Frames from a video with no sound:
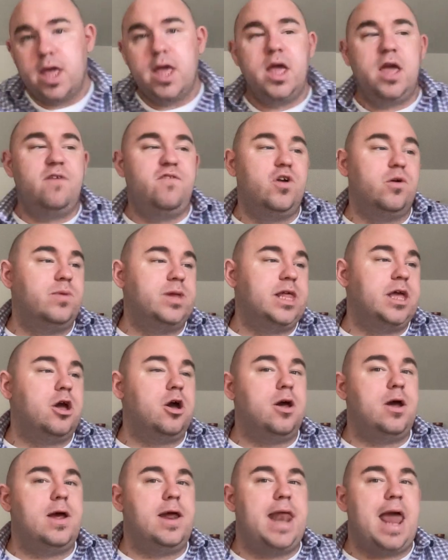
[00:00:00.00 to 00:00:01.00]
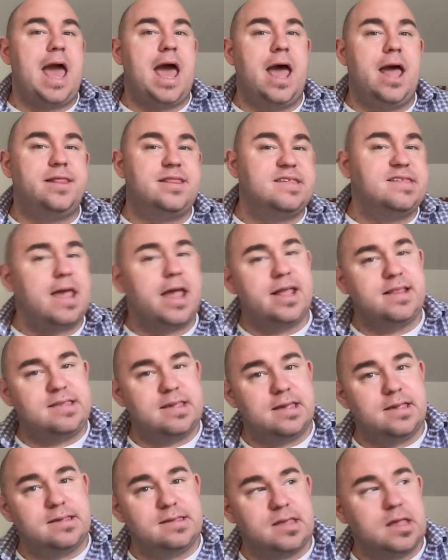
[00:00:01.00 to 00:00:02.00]
If you're really good at the
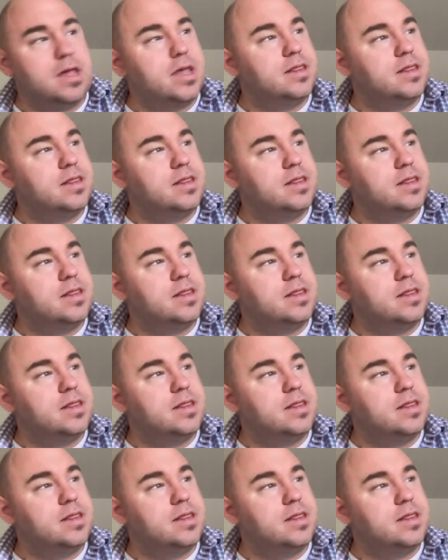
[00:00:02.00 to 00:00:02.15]
sciences,